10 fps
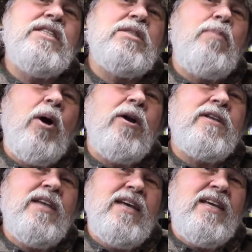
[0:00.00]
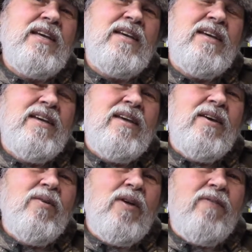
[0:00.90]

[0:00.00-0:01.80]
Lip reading: sparked, Well,